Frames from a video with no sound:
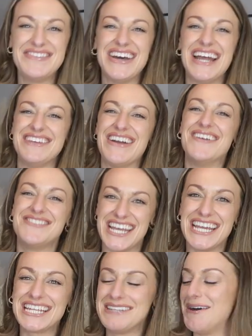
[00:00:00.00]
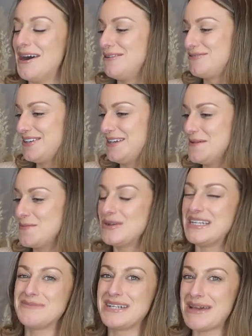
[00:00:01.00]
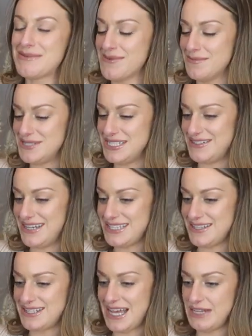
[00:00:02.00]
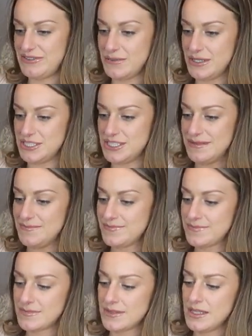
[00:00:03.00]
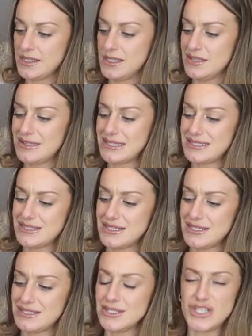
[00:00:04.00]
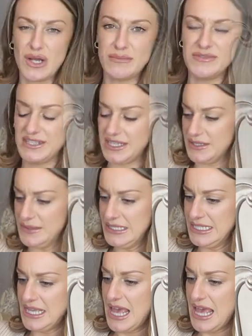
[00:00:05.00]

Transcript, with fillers: But anyway, I'm taking them off. Well, I'm going to get my mum to do it. So Sal, if you're watching, this is a job for you.